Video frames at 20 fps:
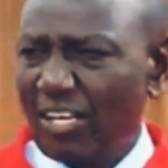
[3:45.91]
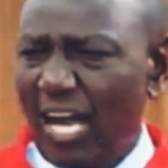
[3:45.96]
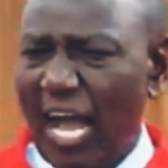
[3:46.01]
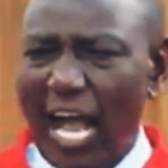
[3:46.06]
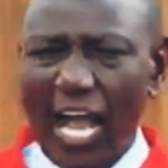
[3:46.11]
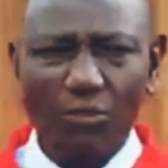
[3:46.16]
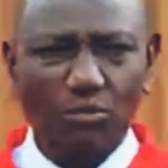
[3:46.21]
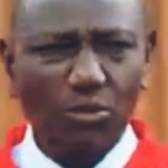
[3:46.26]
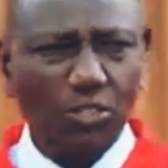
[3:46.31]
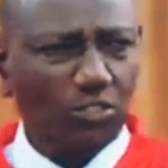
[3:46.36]

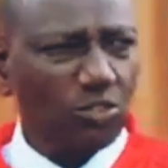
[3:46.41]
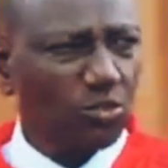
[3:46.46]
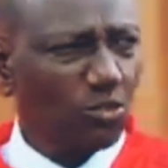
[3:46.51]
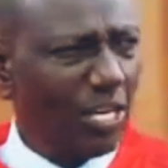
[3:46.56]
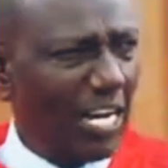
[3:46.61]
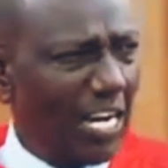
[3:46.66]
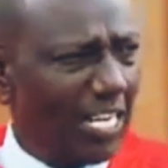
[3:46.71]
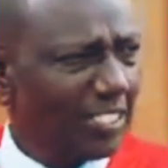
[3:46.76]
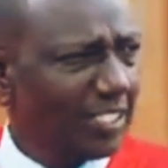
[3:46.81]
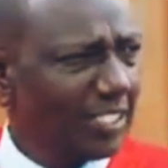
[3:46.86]
I want to
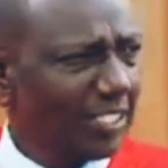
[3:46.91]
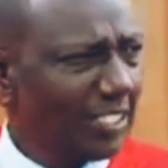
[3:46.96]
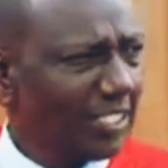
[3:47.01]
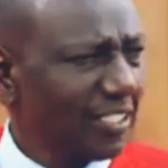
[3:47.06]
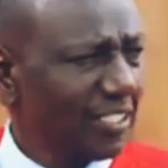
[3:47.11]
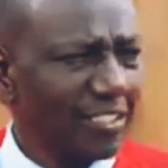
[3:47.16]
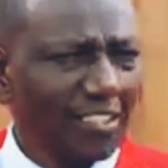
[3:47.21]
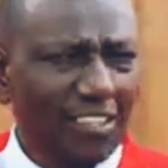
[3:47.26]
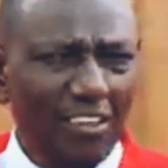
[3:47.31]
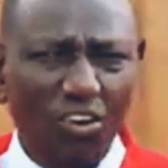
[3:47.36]
ask
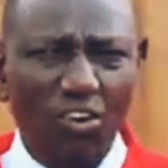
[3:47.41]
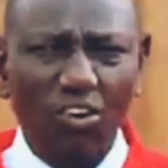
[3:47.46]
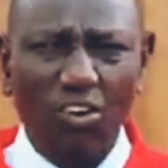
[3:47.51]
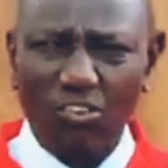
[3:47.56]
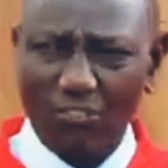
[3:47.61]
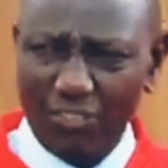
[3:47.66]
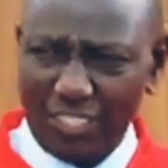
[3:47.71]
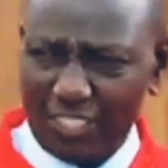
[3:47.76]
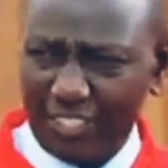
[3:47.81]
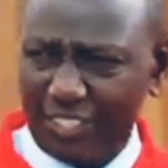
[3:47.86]
all
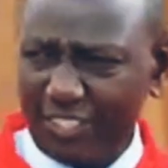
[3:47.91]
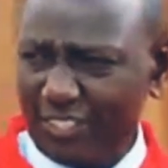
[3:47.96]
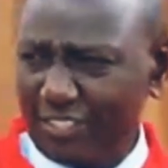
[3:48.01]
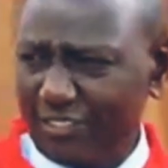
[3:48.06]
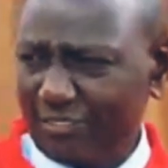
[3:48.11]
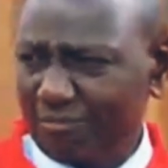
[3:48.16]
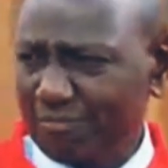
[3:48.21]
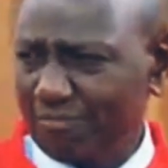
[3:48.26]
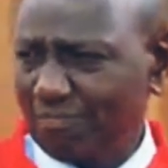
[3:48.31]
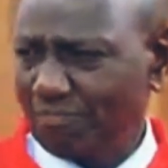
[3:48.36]
of us,
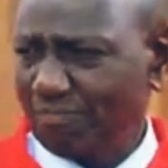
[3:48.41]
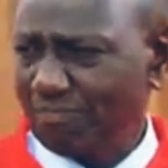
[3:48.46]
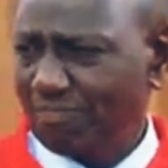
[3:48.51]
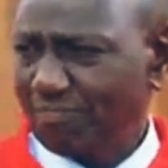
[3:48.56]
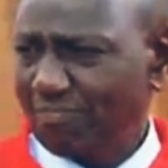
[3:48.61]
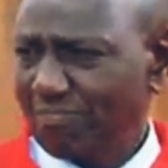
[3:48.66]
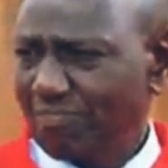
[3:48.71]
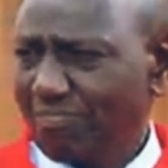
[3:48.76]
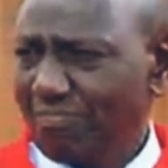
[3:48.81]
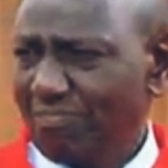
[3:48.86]

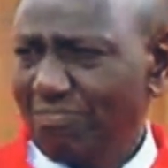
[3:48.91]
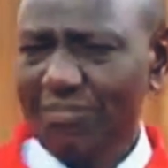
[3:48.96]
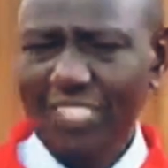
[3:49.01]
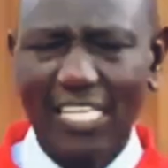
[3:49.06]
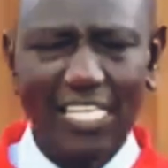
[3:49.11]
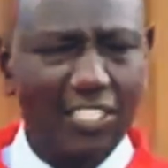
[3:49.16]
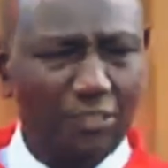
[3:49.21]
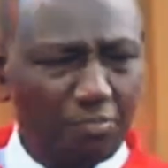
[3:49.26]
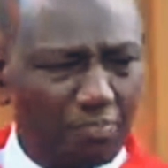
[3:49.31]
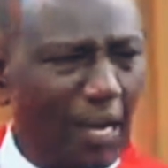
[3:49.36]

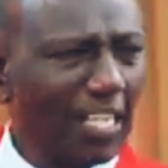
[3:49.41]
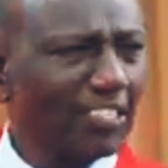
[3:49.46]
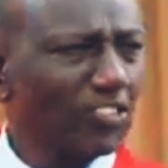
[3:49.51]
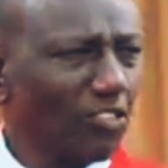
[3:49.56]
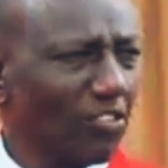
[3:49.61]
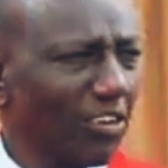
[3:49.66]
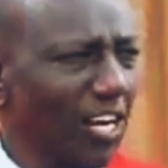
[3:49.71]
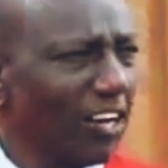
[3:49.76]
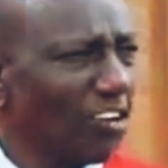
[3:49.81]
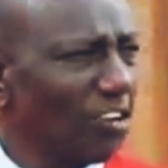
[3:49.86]
as part
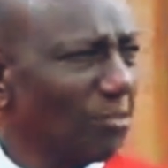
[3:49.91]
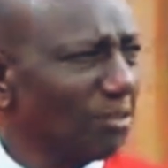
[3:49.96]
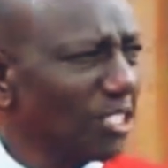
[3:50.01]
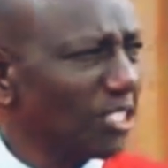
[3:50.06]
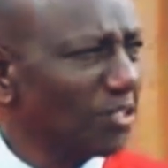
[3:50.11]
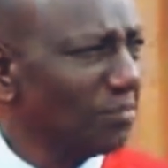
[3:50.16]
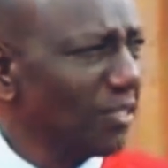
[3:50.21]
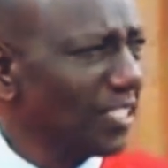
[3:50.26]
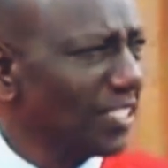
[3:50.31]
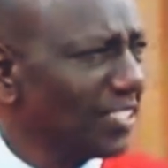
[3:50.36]
of our
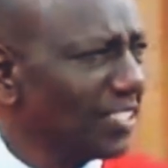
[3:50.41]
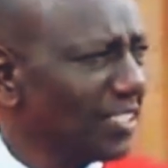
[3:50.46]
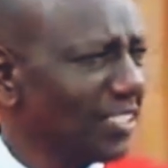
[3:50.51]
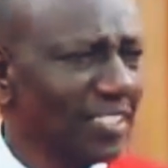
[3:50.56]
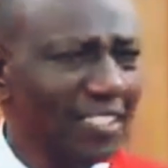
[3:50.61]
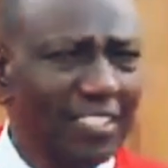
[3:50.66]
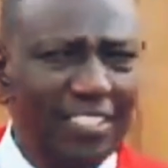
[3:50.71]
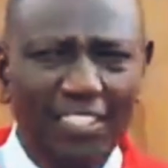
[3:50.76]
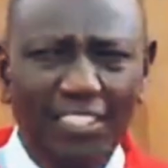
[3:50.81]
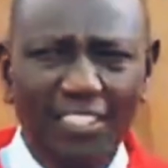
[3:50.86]
commitment
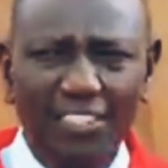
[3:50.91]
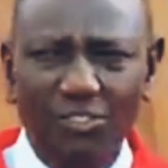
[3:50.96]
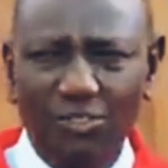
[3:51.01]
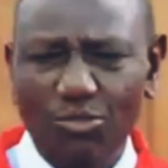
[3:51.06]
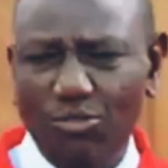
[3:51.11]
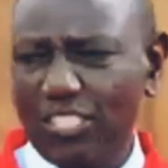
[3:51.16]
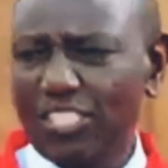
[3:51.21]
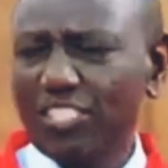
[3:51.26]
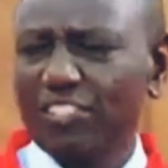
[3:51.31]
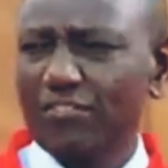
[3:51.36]
to
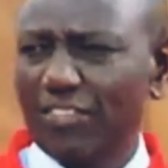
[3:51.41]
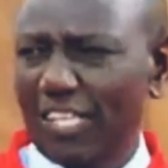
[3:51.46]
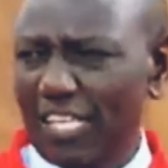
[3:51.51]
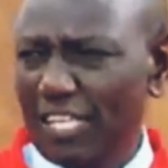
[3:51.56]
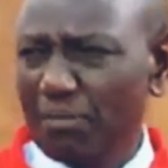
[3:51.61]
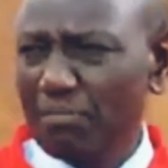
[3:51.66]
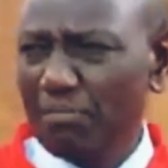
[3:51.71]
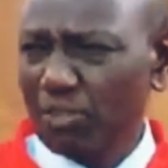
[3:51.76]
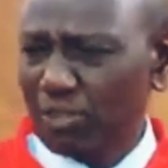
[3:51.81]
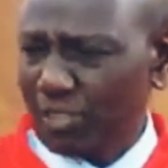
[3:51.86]
this very
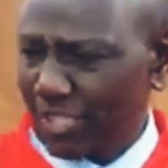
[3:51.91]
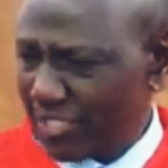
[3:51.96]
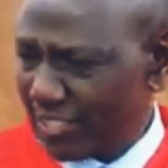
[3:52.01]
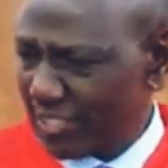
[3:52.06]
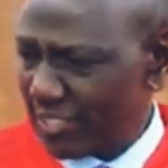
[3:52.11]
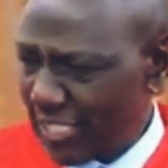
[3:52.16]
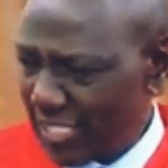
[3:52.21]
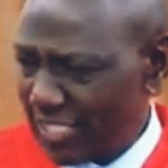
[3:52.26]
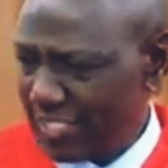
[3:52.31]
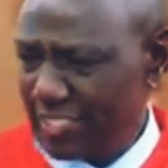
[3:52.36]
important
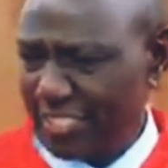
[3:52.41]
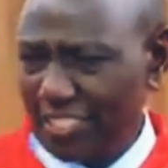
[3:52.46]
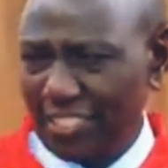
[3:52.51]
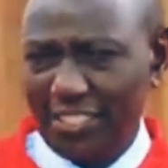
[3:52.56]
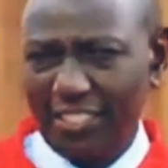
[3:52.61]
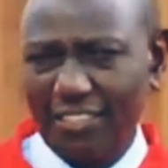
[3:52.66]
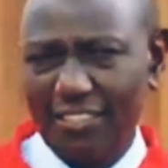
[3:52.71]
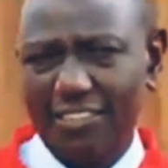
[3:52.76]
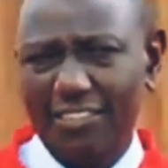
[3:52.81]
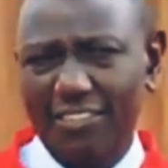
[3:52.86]
sector,
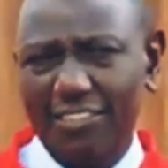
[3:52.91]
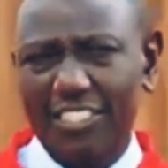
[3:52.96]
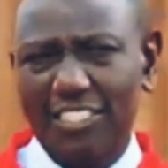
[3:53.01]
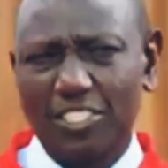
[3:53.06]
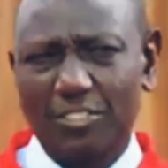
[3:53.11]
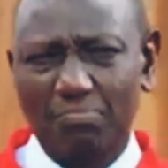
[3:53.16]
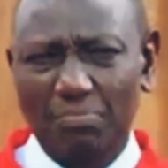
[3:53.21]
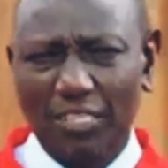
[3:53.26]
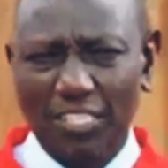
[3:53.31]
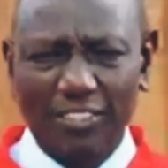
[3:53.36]
the
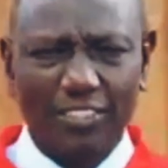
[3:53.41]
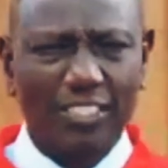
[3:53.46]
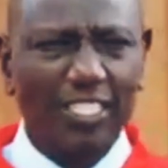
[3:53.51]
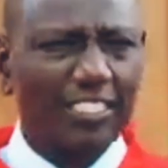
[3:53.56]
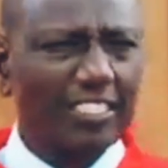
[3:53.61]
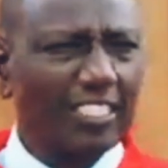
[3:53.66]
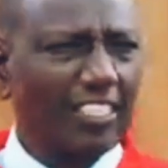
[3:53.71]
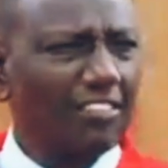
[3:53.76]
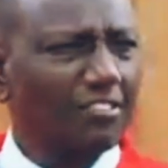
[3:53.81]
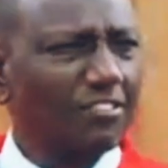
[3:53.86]

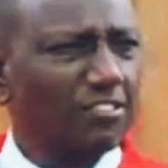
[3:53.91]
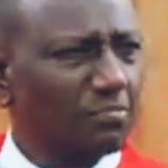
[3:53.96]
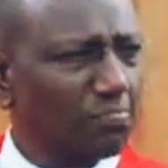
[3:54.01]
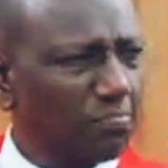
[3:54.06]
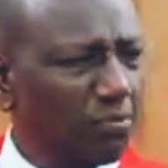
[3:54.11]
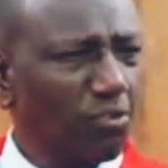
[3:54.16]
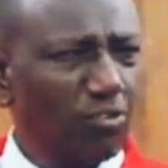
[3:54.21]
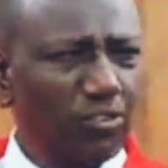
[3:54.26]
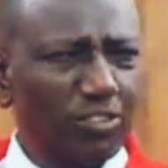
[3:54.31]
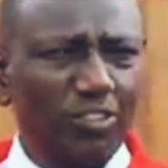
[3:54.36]
sector of
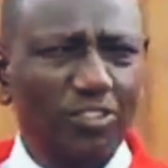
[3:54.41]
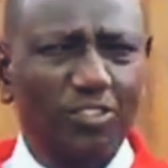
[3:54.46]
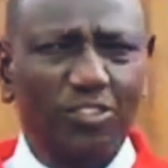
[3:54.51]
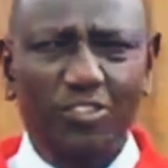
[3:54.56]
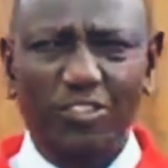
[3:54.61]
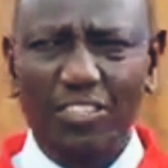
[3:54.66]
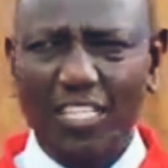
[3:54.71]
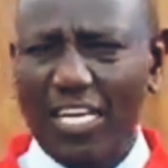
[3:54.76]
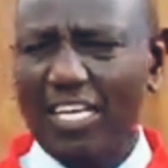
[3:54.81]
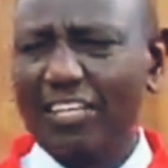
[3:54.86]
sports
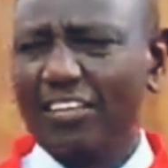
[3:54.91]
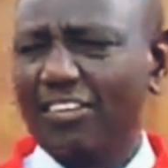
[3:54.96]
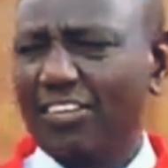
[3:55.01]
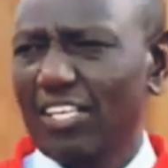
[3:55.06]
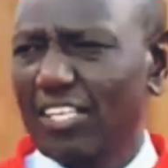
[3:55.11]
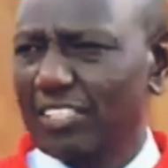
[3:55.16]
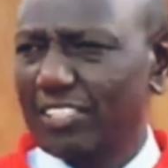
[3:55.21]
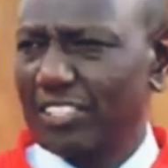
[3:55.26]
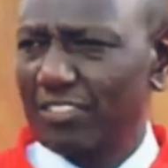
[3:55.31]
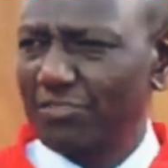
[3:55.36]
and
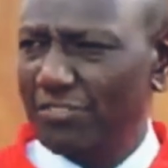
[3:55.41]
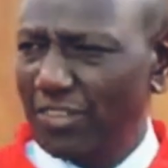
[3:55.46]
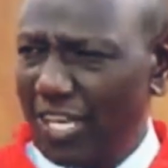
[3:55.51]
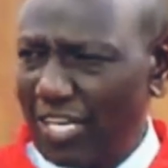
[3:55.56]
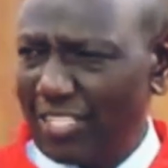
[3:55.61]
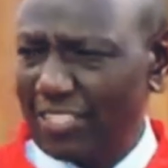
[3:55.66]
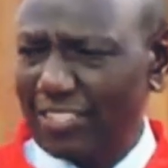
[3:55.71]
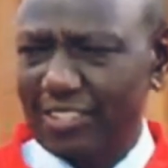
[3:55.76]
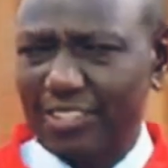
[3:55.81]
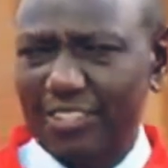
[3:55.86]
creative
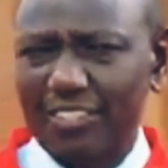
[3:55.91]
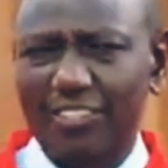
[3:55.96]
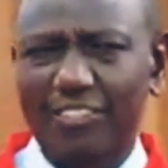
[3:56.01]
art,